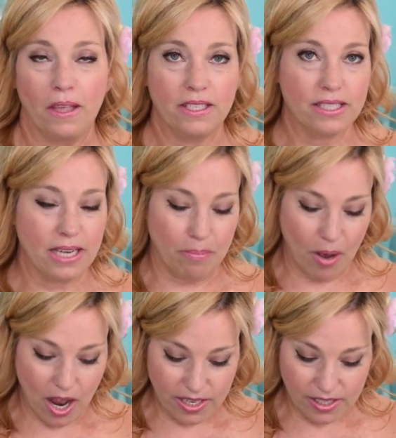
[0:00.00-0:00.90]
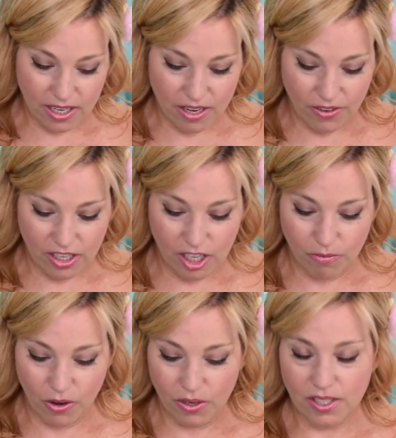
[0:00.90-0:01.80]
to stay positive and keep
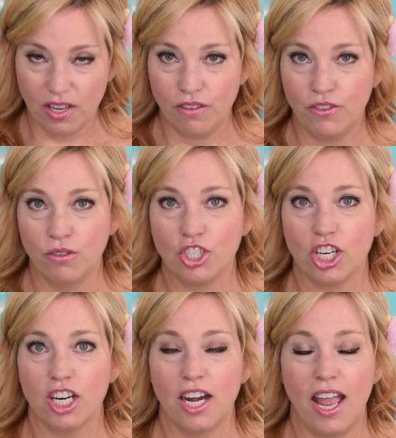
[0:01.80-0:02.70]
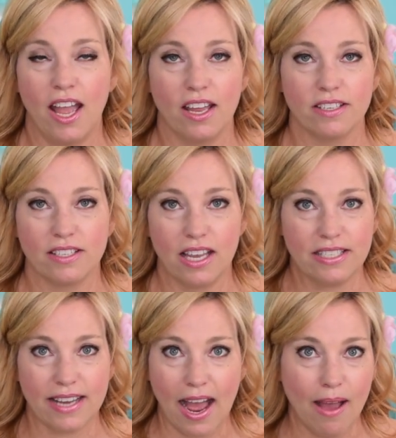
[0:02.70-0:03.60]
focused on the future and
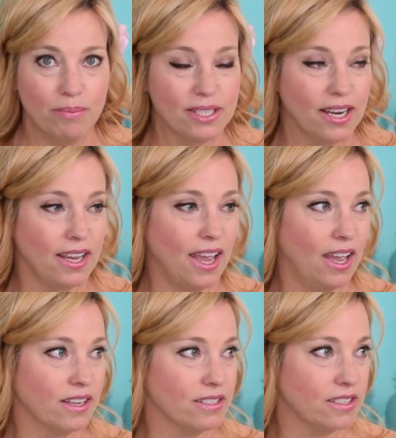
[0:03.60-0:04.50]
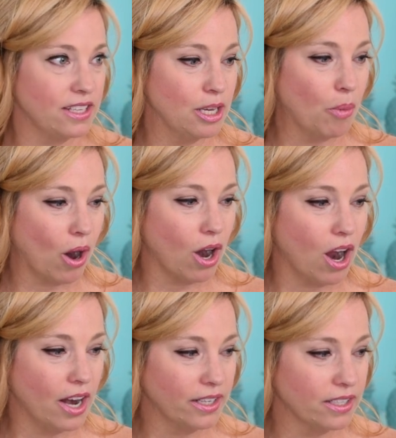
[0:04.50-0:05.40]
adapt and keep our
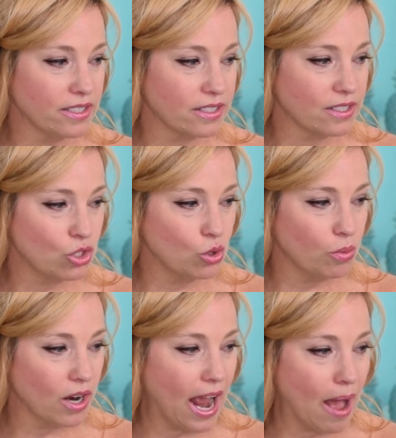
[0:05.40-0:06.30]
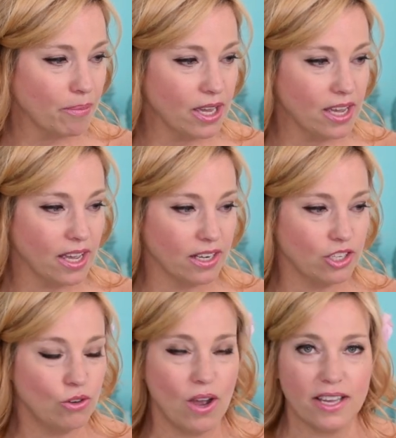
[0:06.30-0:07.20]
audience super happy. And
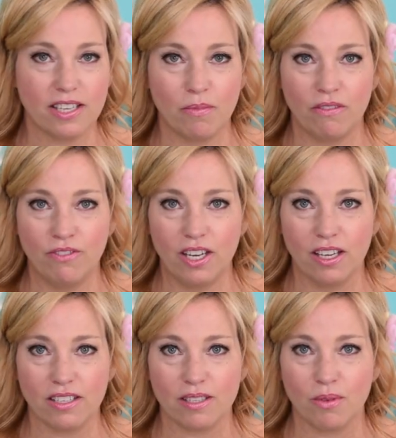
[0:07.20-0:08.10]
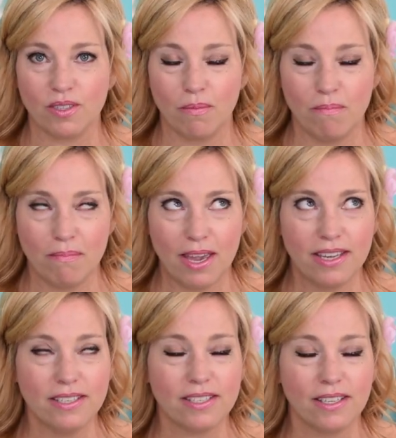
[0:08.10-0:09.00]
you guys have been feeding us the most
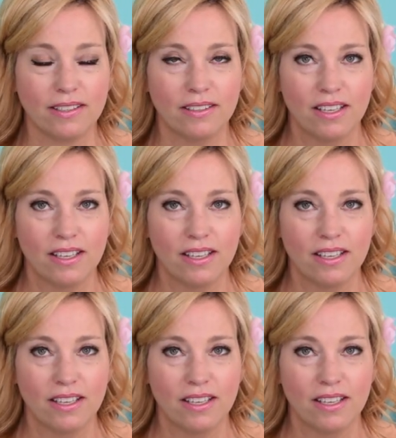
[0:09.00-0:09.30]
amazing